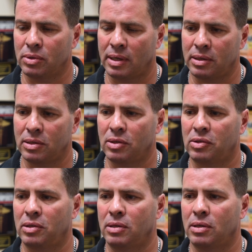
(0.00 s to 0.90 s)
I needed to
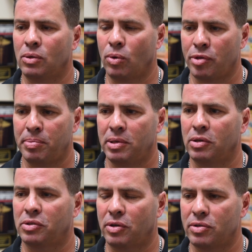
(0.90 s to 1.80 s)
see an
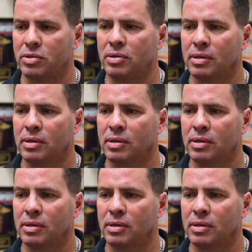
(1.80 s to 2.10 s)
orthopedic surgeon.